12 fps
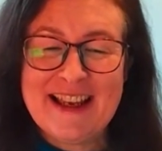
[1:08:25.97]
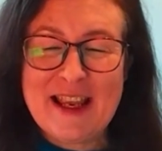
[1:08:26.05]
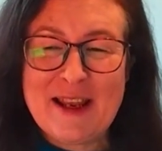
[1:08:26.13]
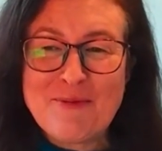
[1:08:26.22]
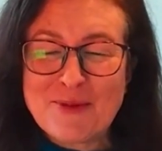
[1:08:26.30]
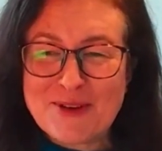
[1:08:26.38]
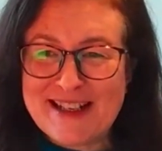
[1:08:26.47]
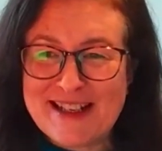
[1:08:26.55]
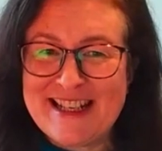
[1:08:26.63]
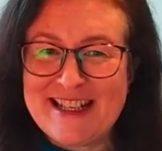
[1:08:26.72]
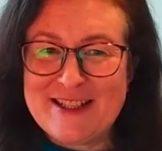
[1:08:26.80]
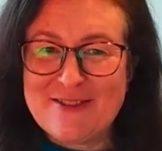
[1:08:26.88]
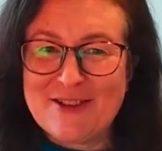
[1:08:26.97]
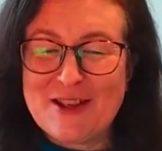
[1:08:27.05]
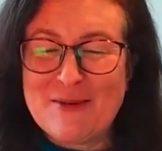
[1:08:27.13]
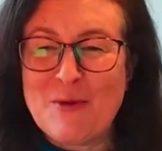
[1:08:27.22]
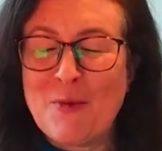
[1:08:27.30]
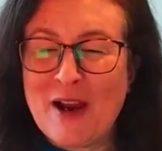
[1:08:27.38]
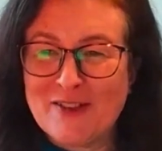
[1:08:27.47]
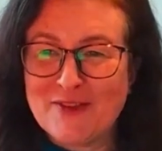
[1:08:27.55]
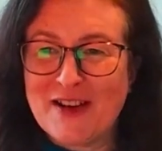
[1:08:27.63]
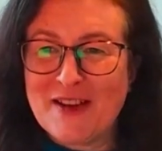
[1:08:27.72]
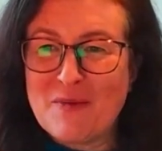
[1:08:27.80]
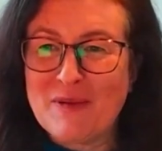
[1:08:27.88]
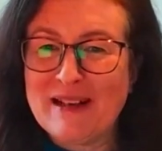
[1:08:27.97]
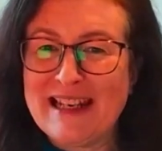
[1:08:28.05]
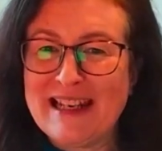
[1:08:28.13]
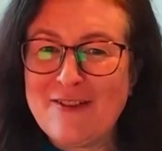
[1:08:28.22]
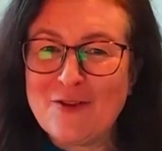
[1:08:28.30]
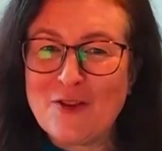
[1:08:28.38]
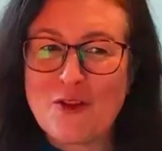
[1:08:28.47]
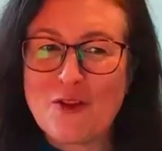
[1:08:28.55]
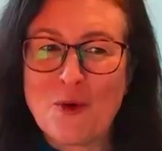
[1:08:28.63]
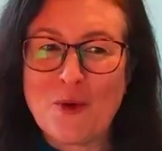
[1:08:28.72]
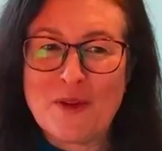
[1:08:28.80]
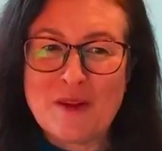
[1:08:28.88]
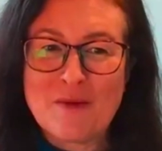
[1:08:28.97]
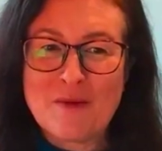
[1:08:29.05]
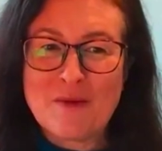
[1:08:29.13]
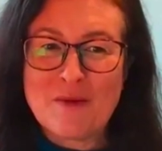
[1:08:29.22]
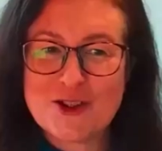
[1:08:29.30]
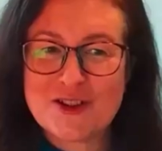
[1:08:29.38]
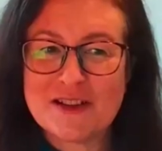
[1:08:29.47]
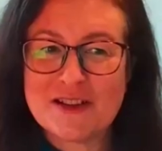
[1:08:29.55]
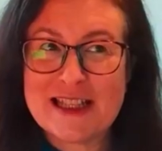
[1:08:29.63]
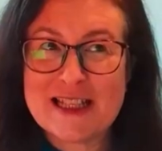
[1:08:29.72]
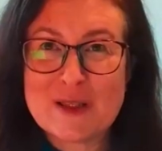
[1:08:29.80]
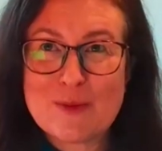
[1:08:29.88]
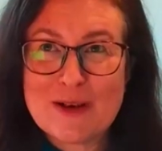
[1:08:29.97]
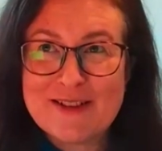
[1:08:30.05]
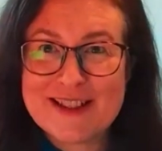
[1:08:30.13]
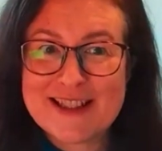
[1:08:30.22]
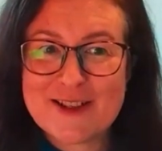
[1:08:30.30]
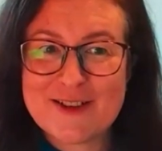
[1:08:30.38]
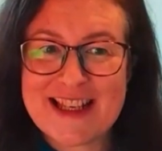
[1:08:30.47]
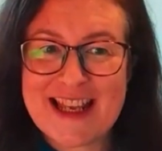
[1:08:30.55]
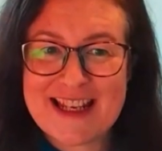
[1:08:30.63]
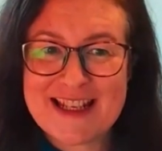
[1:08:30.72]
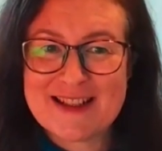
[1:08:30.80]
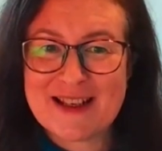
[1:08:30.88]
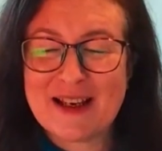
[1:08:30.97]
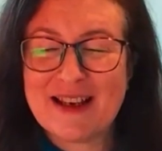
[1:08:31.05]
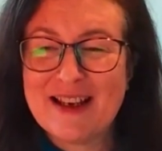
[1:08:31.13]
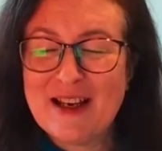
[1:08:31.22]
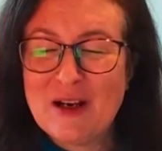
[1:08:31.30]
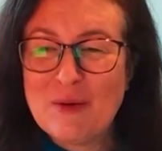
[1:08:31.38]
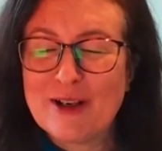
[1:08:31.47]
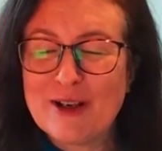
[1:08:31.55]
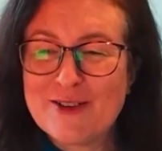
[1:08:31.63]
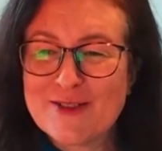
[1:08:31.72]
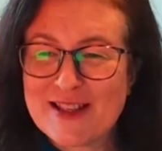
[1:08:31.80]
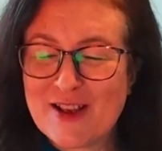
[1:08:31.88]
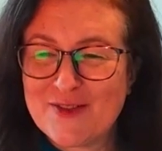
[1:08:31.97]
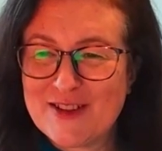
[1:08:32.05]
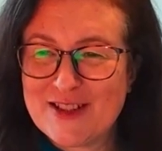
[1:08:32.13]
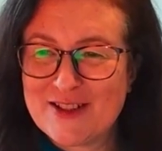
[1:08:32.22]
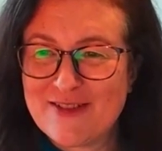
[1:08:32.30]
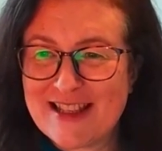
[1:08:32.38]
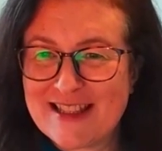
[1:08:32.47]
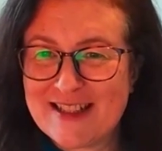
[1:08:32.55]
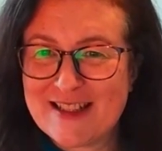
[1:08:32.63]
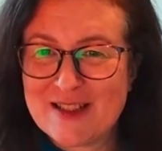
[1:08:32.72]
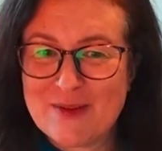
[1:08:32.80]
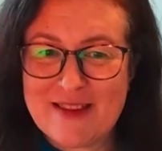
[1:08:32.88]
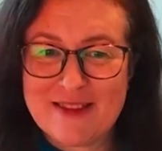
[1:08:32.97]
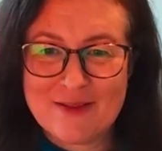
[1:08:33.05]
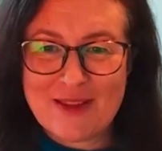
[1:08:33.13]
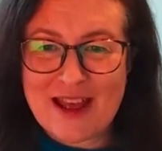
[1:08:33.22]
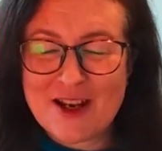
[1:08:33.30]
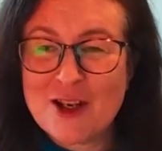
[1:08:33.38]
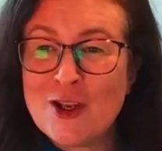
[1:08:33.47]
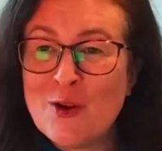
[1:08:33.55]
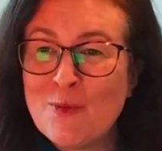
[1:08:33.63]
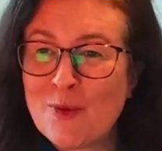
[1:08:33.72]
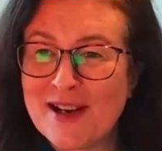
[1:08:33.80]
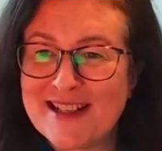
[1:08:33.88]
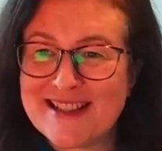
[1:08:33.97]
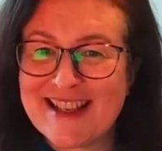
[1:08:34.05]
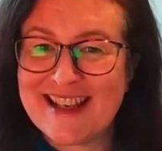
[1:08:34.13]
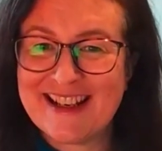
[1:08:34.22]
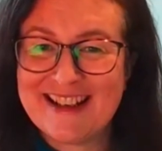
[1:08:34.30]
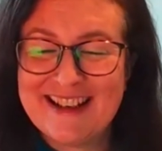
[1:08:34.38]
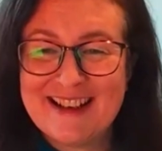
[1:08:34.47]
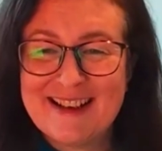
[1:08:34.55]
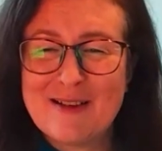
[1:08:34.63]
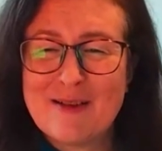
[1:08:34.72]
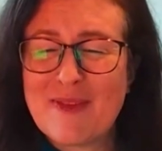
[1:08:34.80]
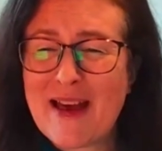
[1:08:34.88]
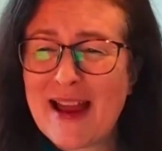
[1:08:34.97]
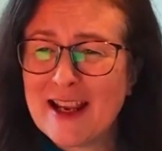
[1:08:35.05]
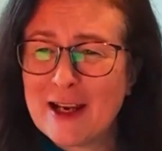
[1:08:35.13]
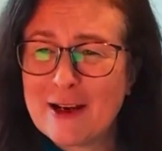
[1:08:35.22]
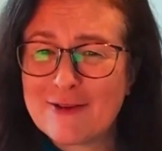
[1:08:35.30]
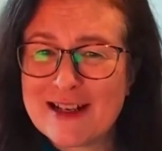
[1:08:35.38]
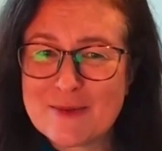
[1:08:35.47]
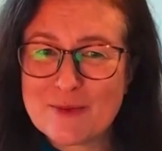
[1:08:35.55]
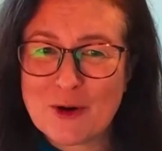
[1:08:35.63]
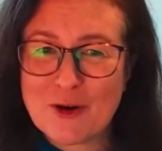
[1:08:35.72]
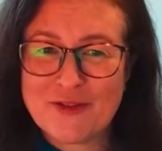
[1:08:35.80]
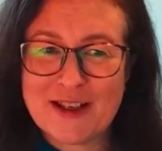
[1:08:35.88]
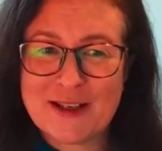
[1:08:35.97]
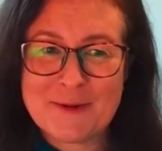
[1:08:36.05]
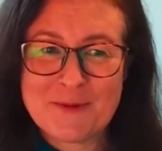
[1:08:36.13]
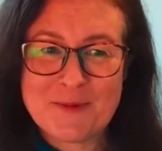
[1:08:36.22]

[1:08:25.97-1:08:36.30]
imprint into your human Wi-Fi the belief, the thought, and the emotion, and the experience you tend to bring yourself into resonance with, that new pricing, that increased profit.